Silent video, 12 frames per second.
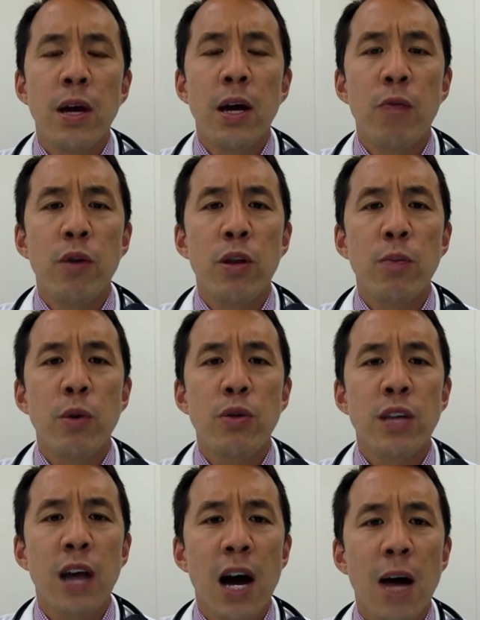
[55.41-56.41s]
and one of the most
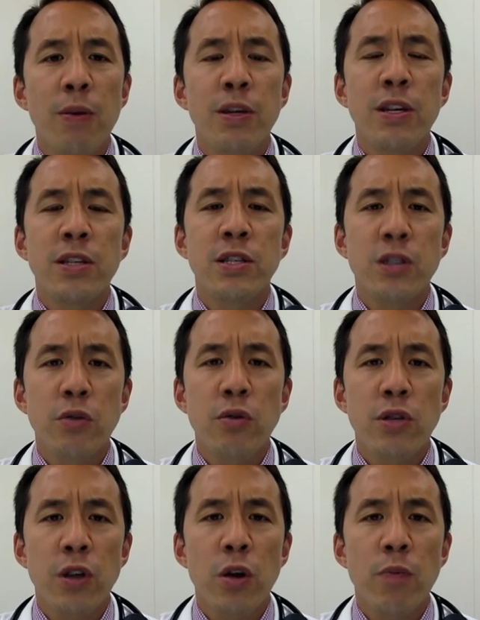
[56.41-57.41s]
common and
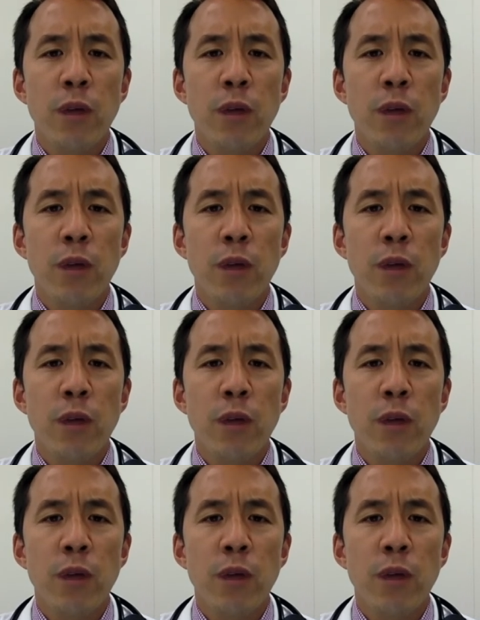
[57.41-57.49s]
serious heart